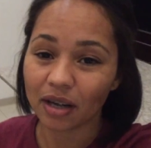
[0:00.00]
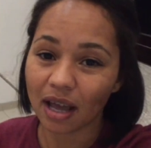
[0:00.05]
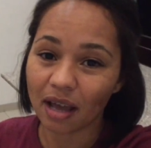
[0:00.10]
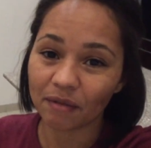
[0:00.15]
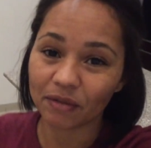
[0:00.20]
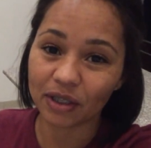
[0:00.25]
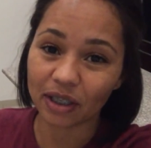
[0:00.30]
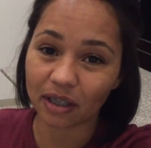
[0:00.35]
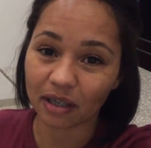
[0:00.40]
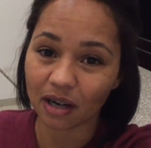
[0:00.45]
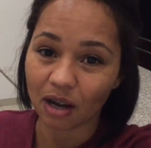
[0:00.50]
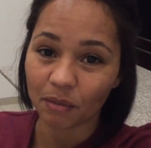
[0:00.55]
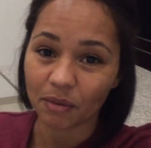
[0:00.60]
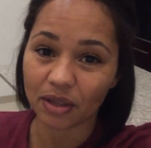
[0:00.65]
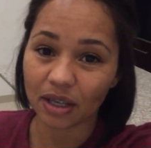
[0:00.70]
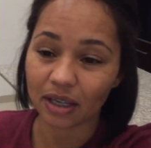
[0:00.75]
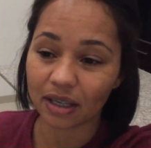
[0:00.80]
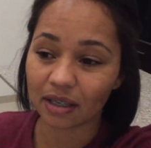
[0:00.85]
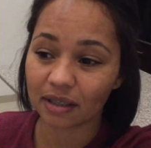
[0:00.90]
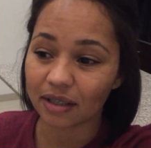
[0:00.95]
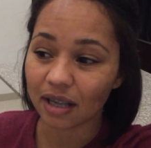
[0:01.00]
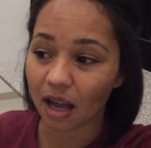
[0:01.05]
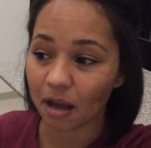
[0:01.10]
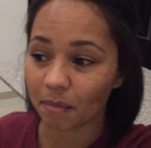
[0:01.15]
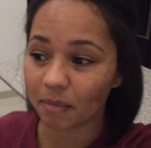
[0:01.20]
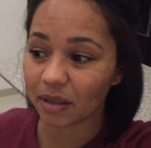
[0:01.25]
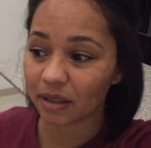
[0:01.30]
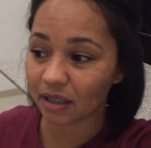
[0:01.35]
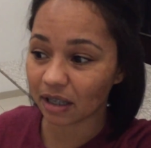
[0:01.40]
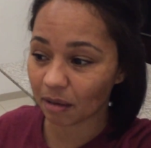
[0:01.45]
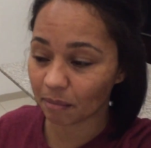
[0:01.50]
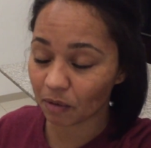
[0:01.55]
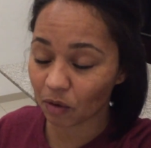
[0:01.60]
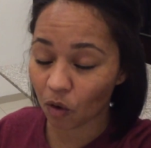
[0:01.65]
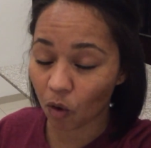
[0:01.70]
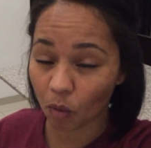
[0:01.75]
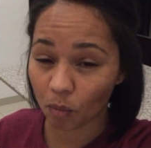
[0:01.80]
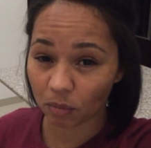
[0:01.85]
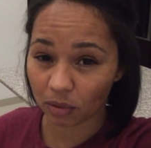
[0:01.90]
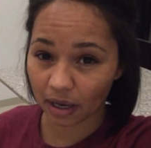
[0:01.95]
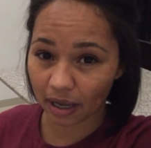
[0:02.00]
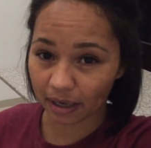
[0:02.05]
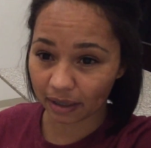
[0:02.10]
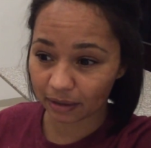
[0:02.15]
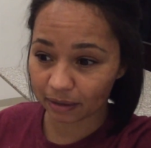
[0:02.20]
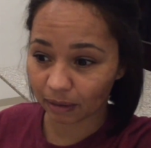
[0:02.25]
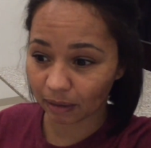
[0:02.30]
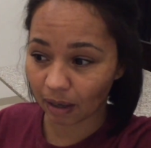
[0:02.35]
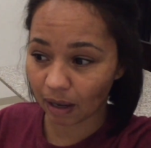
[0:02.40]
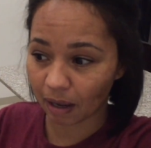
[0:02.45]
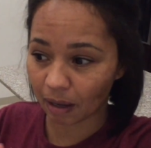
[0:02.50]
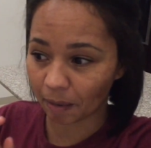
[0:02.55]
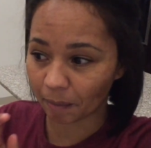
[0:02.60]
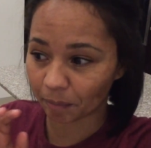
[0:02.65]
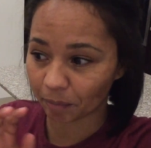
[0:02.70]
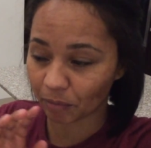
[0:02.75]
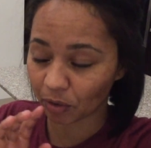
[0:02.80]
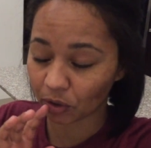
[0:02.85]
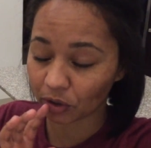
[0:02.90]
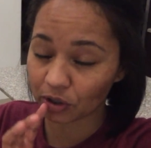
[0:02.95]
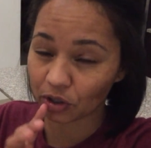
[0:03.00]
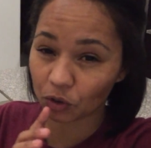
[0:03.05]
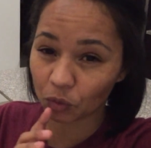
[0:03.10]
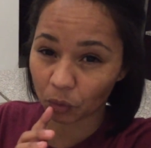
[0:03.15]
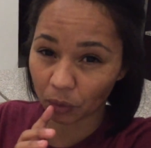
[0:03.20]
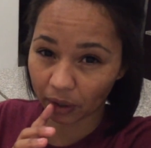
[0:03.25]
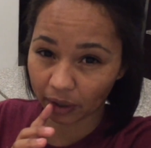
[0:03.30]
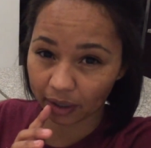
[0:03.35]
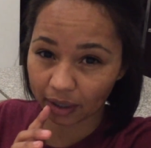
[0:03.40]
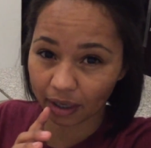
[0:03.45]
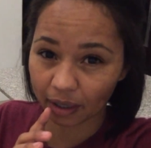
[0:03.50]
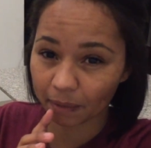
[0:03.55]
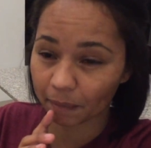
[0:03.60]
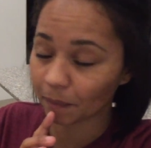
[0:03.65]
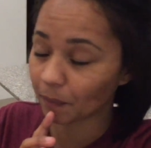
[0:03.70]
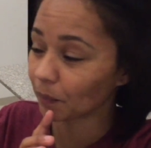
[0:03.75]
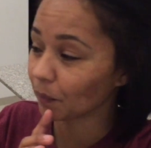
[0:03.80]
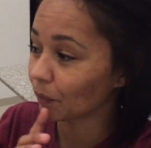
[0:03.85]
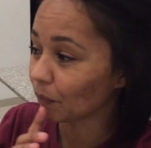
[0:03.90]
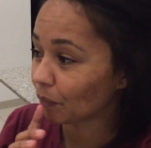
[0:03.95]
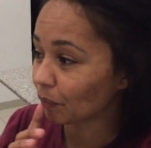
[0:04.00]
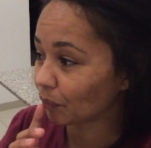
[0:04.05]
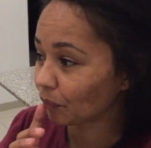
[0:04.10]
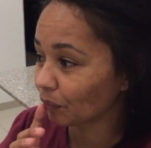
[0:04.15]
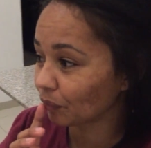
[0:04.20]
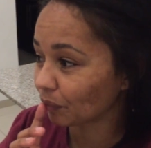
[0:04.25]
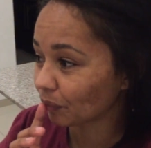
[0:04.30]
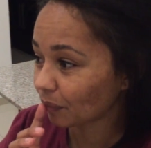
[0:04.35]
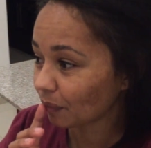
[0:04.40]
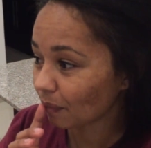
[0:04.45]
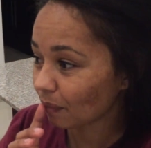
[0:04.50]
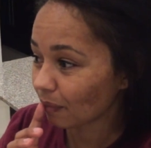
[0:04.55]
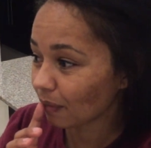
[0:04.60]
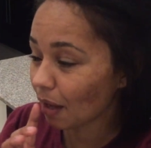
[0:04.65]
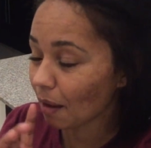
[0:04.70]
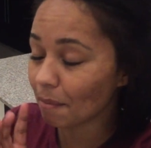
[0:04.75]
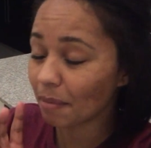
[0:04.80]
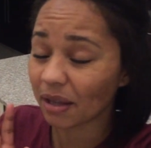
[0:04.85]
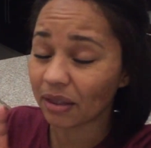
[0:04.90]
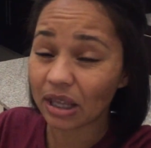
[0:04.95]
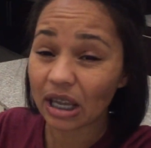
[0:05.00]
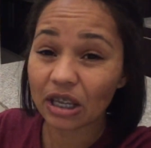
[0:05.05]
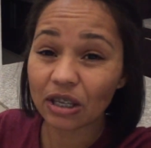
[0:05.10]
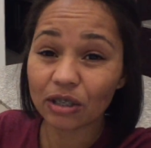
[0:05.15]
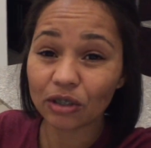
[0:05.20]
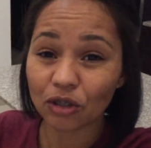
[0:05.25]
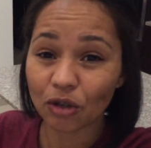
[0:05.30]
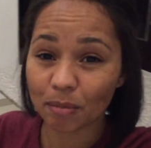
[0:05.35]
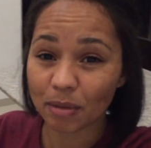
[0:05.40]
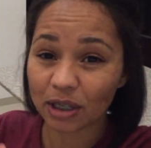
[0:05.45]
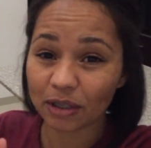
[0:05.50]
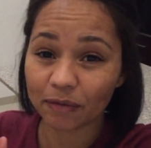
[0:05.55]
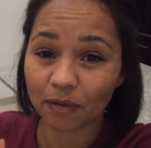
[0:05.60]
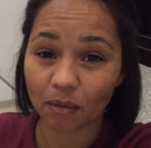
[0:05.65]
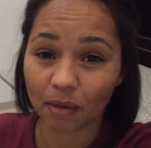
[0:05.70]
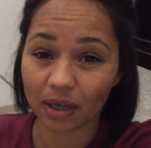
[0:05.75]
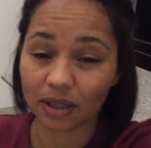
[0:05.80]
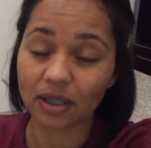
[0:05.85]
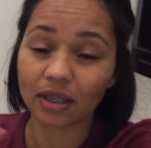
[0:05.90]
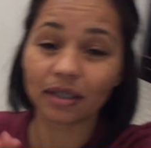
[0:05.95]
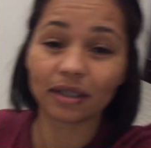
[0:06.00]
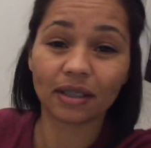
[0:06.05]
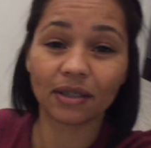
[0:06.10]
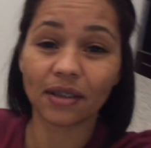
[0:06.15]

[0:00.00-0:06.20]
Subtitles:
gonna have dinner now with the kids. Hubby is coming home late because he's working. But thank you so much for watching